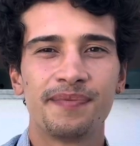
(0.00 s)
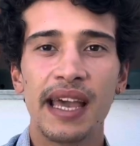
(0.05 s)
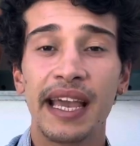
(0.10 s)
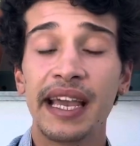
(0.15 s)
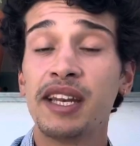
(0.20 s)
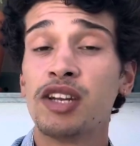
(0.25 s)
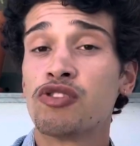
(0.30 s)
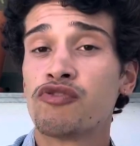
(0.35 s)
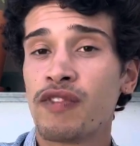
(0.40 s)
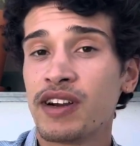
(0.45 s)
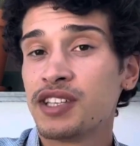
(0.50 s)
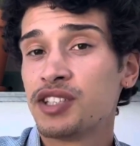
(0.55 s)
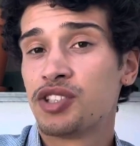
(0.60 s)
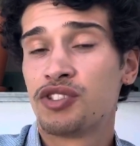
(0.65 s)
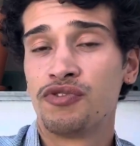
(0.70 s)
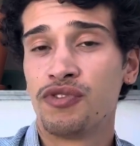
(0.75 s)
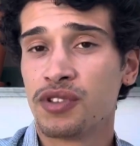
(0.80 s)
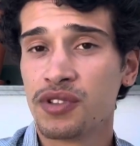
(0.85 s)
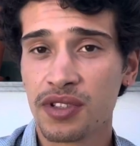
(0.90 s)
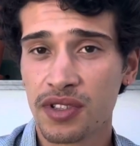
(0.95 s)
In a
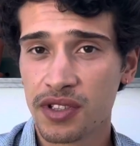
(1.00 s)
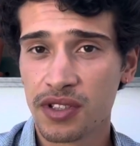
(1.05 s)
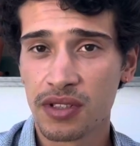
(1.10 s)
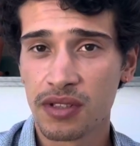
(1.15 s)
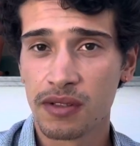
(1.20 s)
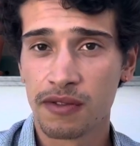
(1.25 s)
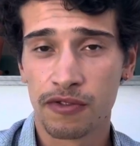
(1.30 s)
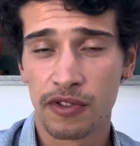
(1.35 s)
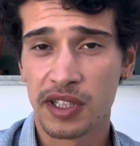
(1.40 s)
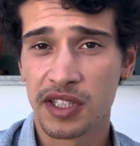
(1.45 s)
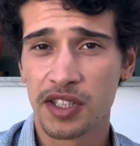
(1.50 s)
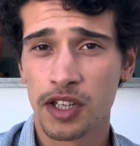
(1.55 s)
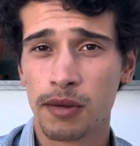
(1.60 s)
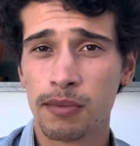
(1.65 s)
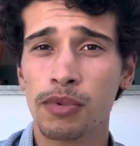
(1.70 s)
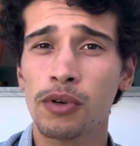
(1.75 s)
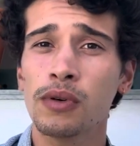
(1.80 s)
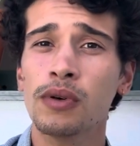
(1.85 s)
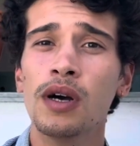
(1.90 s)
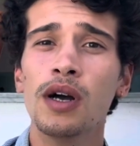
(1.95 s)
restaurant, for
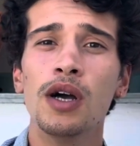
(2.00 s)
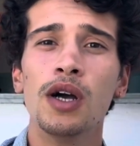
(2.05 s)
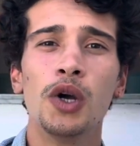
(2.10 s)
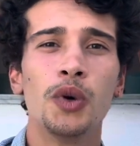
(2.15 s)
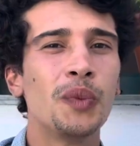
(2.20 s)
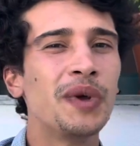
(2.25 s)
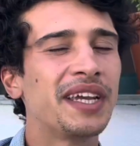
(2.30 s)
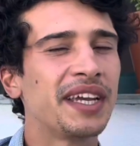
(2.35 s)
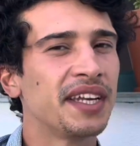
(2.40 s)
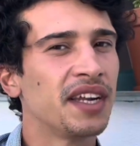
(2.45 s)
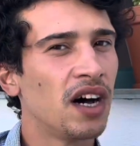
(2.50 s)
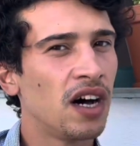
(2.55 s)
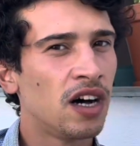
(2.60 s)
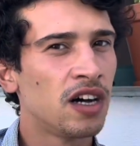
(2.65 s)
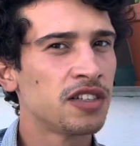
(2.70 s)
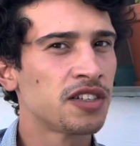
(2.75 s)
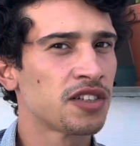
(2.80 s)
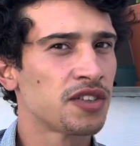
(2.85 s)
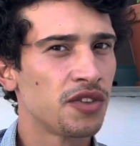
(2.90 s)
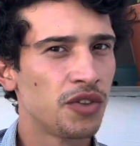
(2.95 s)
example, we can
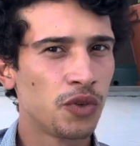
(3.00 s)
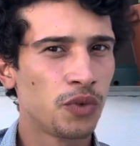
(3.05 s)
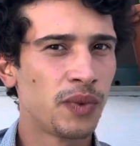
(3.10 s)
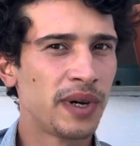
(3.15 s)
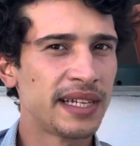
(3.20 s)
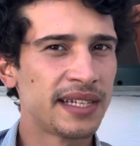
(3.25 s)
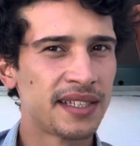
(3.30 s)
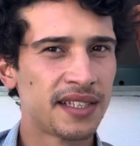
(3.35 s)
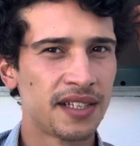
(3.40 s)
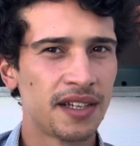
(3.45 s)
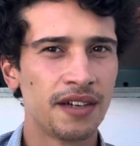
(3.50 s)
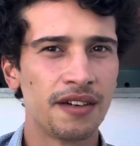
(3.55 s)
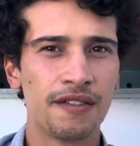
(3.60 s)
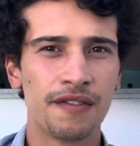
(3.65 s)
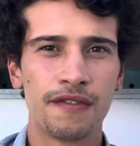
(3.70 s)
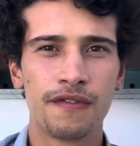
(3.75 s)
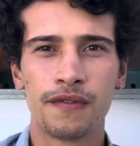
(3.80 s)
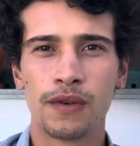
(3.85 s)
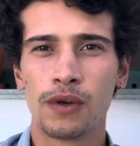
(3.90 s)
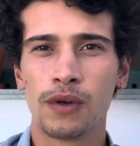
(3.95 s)
ask the waiter
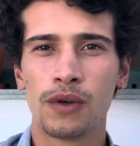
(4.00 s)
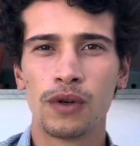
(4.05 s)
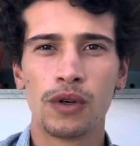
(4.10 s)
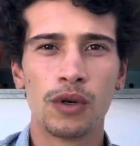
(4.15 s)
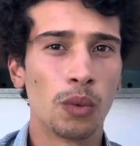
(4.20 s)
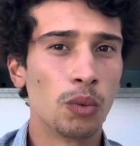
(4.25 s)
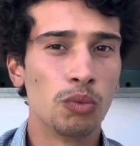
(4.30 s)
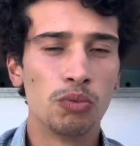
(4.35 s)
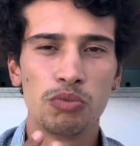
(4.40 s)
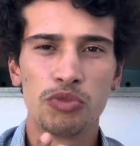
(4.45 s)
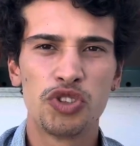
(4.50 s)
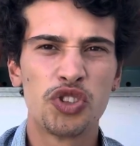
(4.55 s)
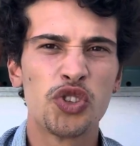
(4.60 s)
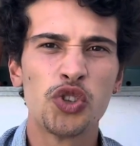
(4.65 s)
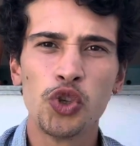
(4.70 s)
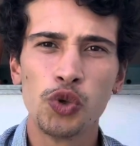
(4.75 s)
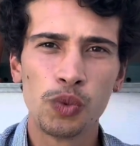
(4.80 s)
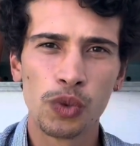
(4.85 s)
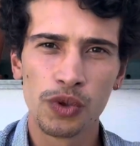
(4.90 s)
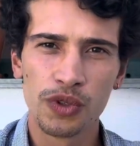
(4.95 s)
for
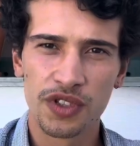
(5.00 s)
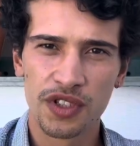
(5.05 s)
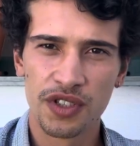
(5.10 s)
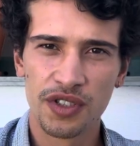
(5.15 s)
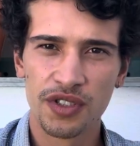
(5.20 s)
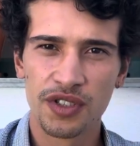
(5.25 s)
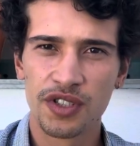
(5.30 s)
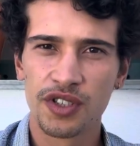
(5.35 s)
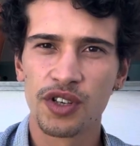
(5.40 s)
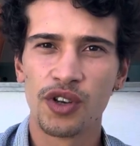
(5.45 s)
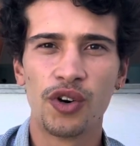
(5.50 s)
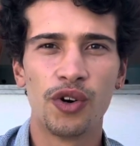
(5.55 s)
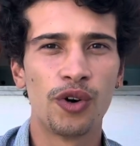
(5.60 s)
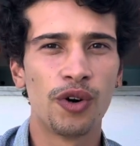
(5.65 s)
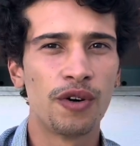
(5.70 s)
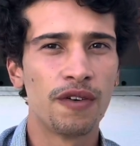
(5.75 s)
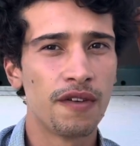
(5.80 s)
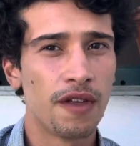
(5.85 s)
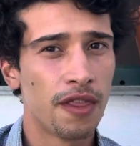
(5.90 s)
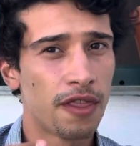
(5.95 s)
2 waters
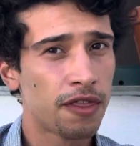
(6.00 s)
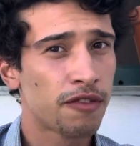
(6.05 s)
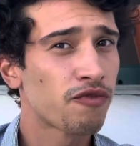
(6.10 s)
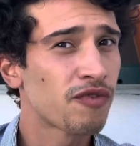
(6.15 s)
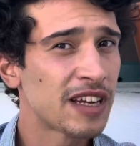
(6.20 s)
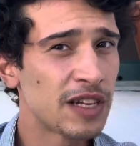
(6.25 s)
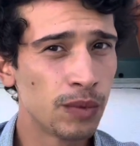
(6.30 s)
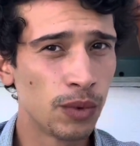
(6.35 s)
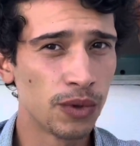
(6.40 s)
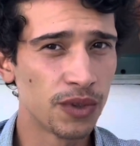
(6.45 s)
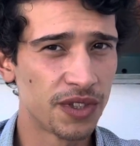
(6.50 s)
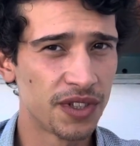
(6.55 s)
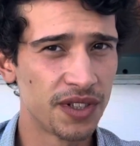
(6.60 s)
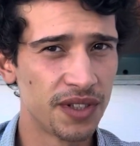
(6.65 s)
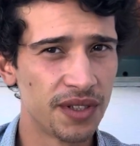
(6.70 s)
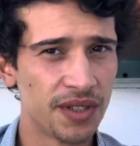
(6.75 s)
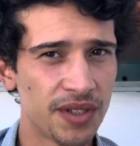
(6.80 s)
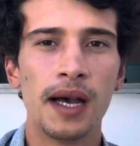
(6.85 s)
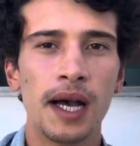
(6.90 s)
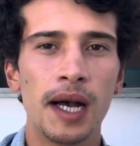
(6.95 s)
or 3
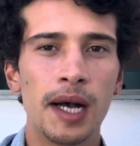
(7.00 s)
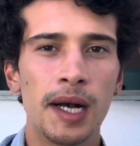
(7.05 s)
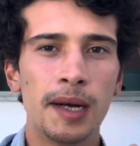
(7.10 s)
waters.